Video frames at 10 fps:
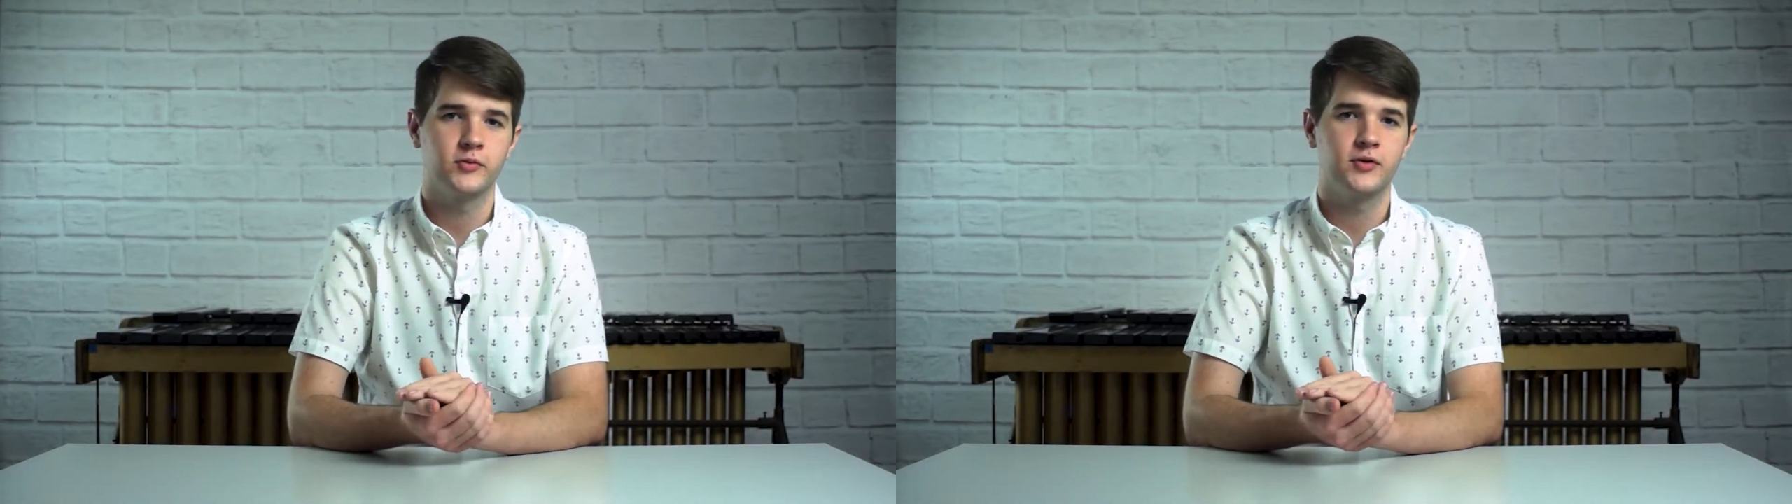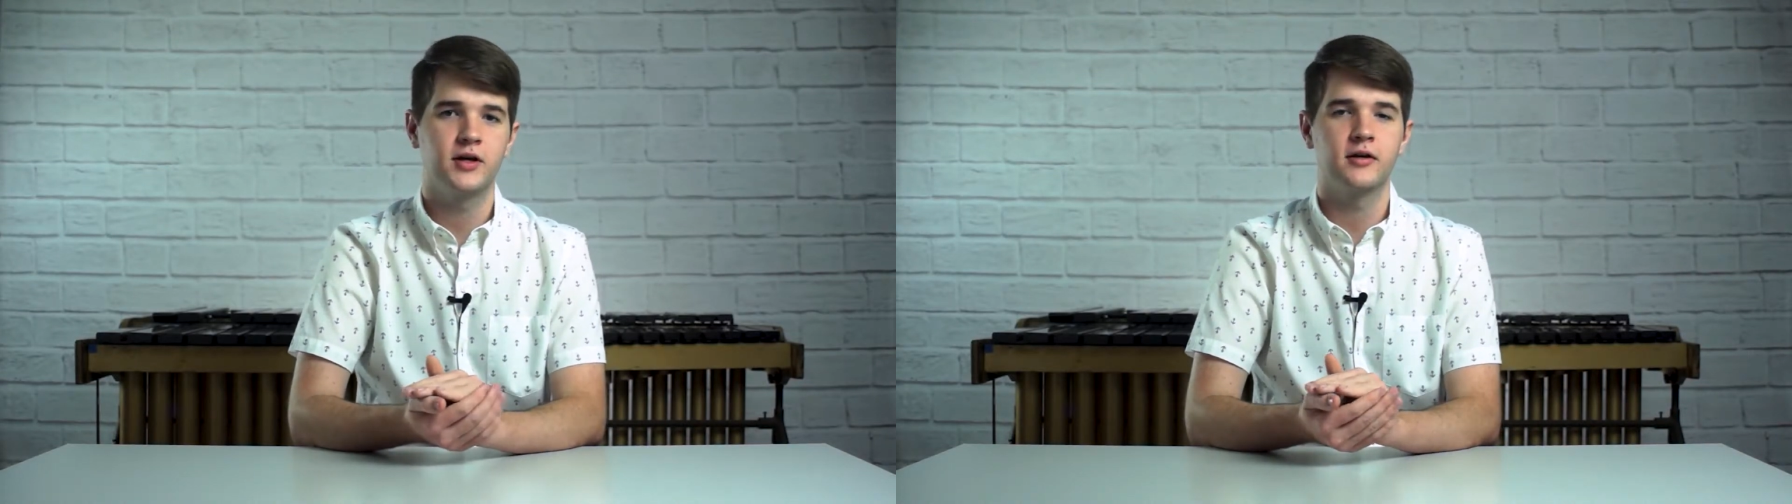
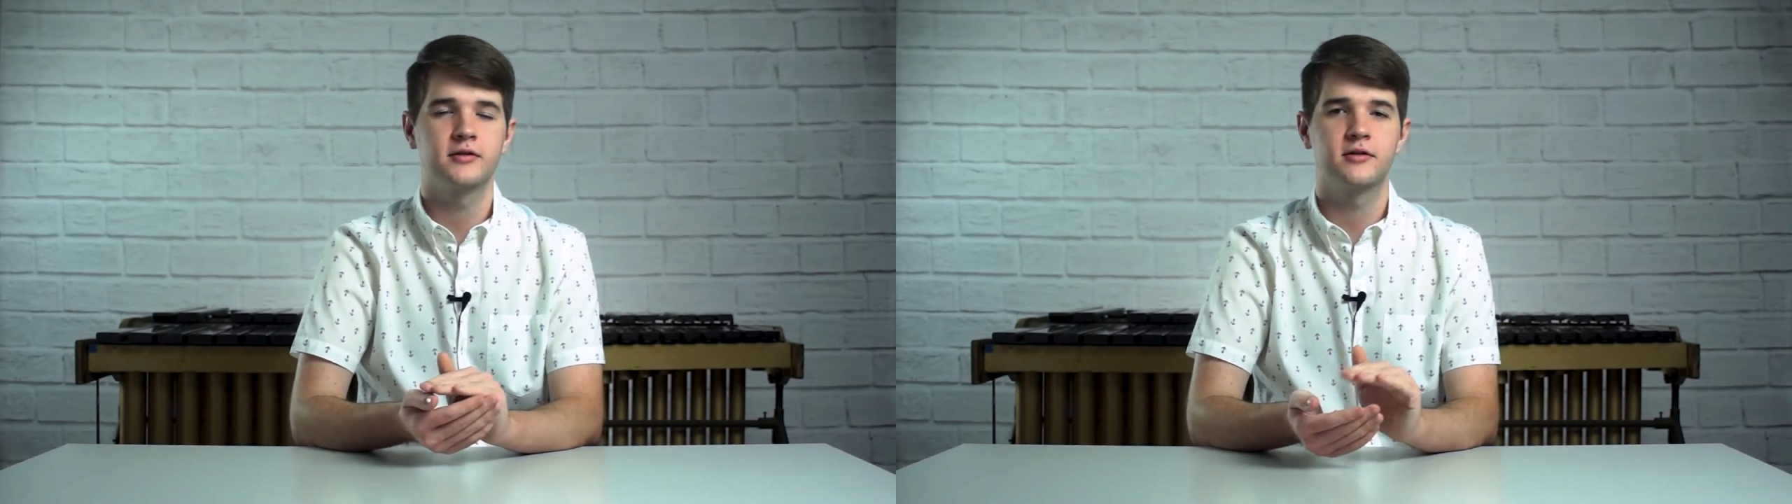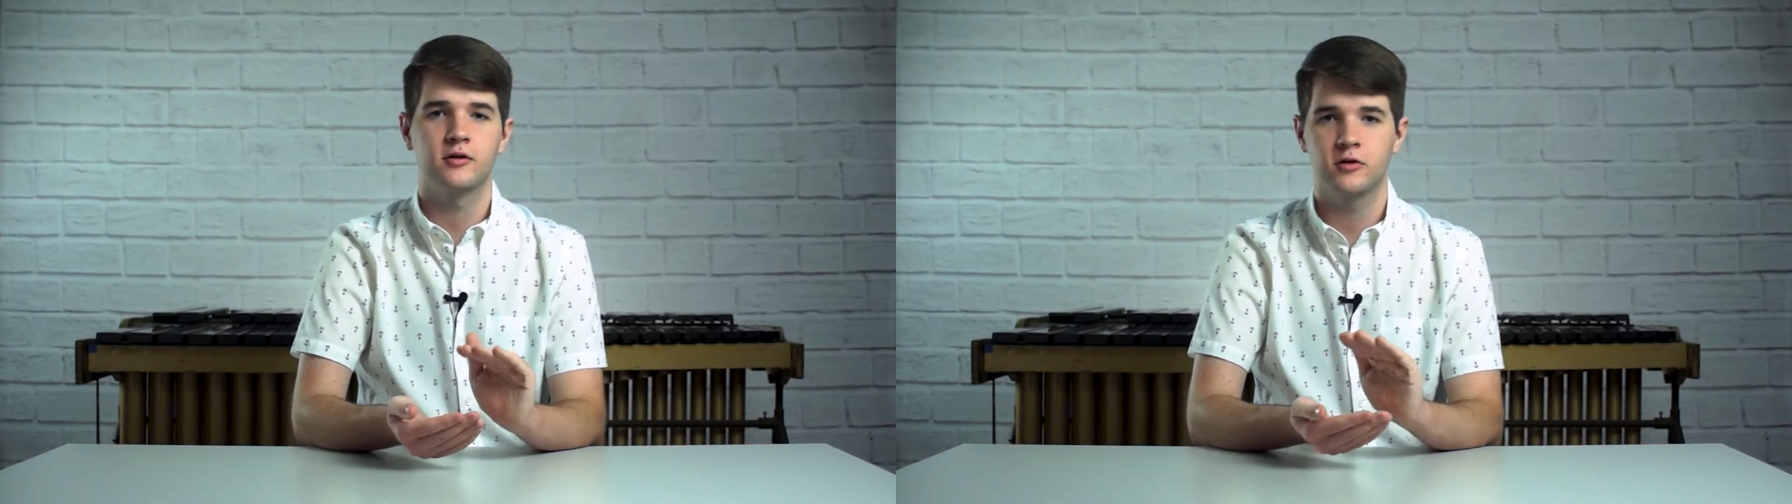because
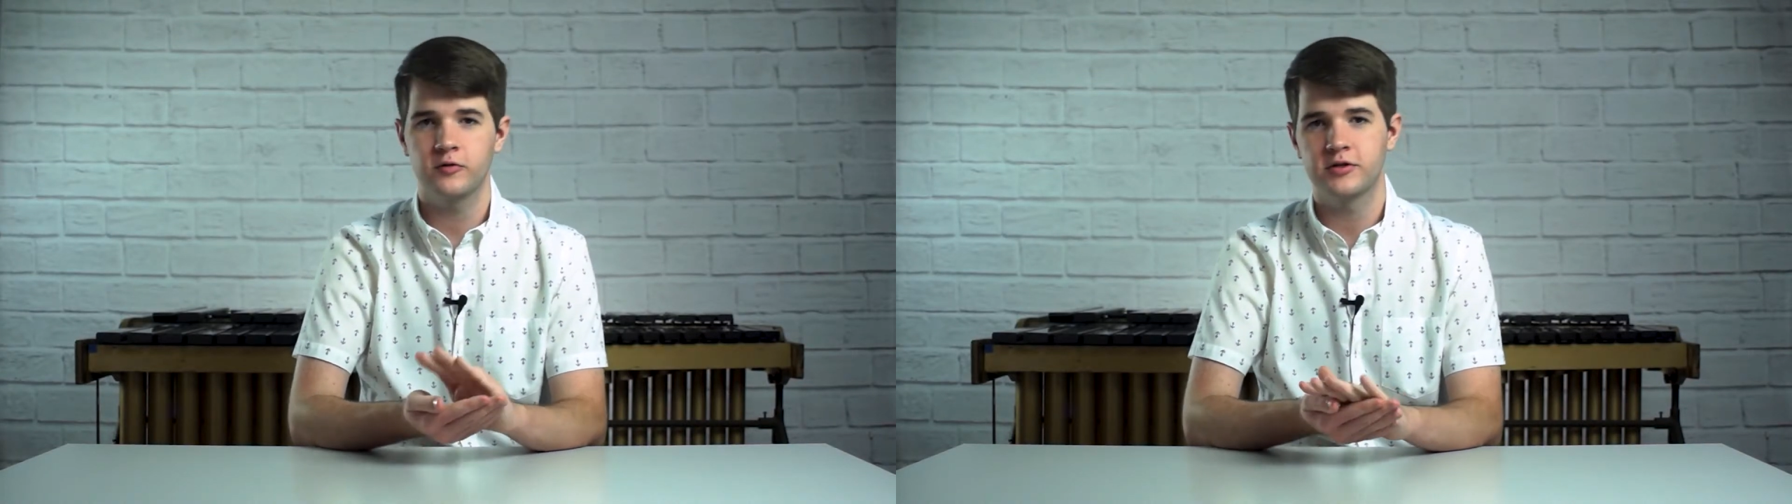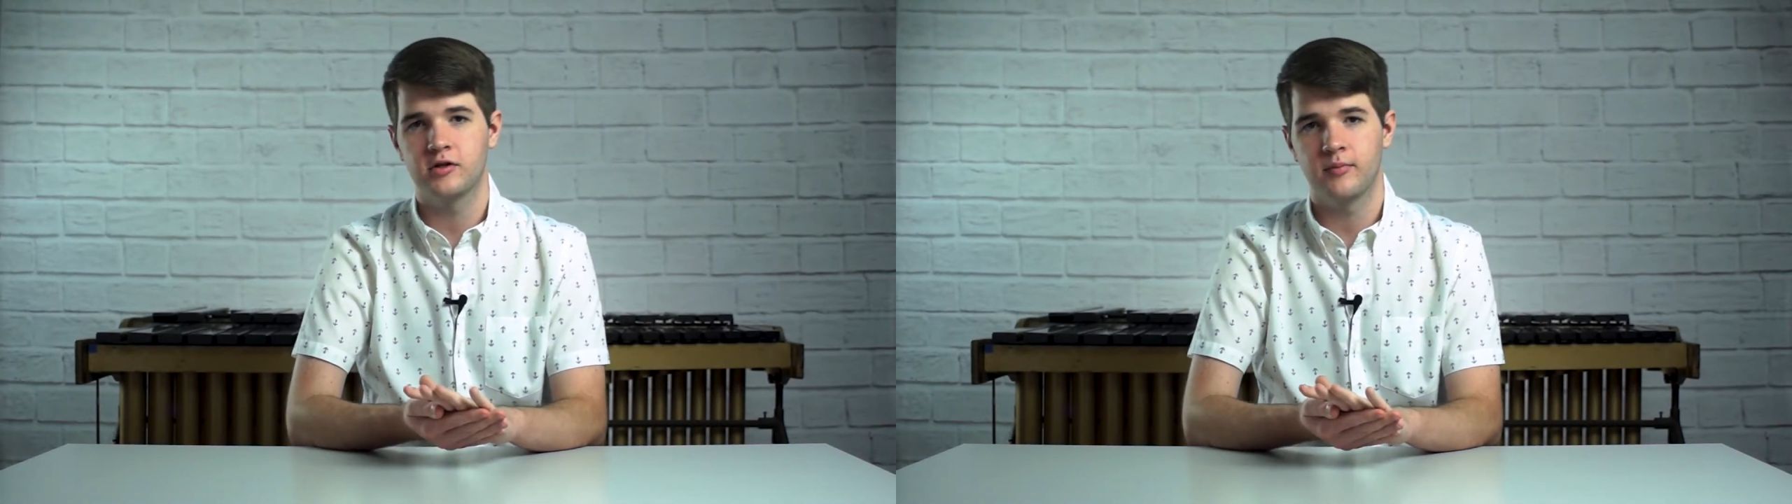they're
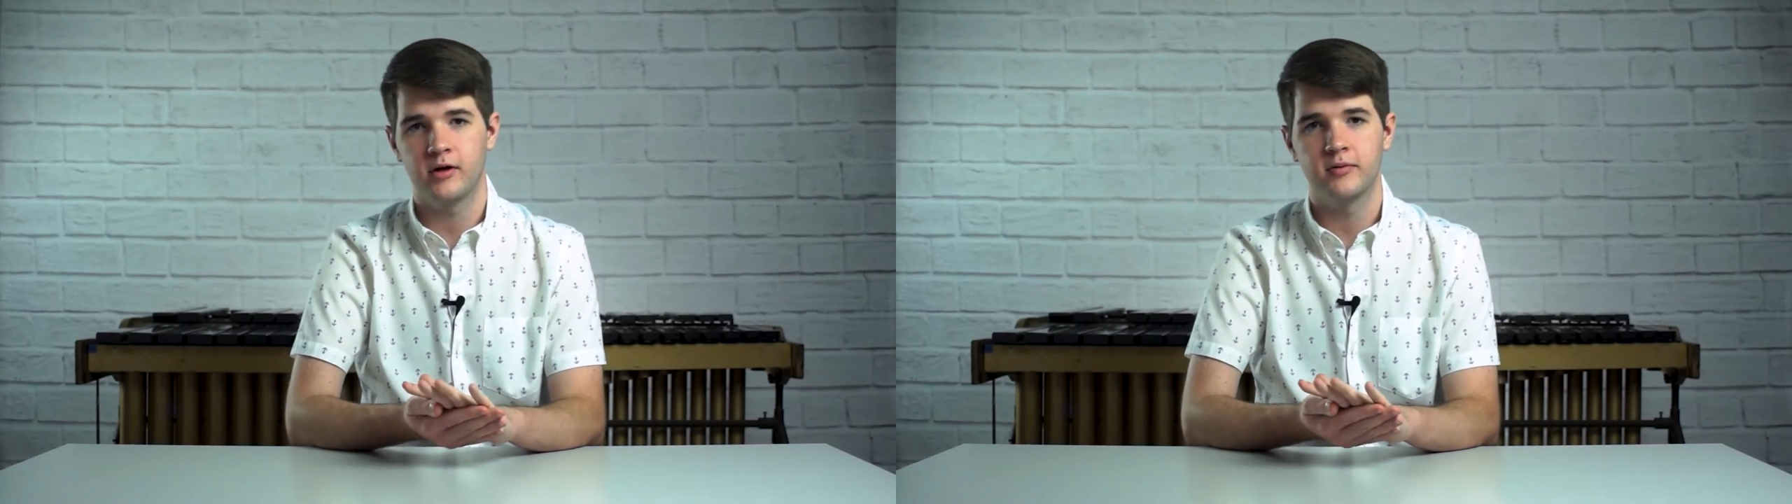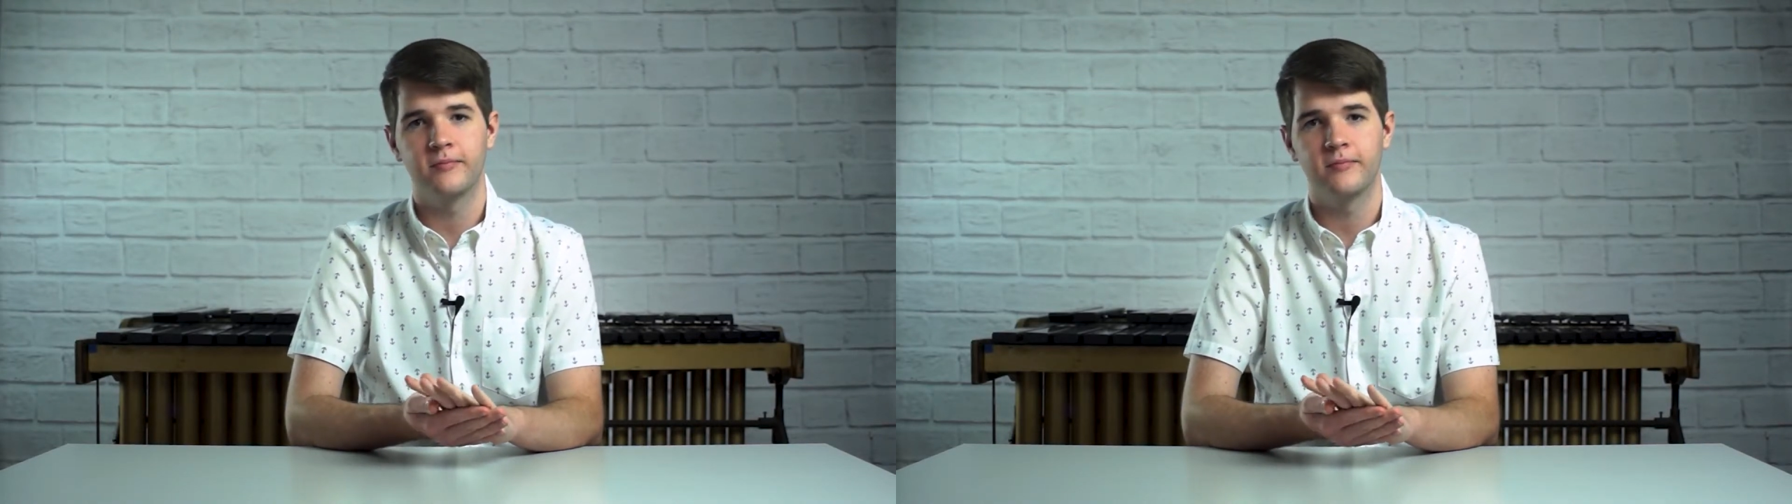closed at the bottom.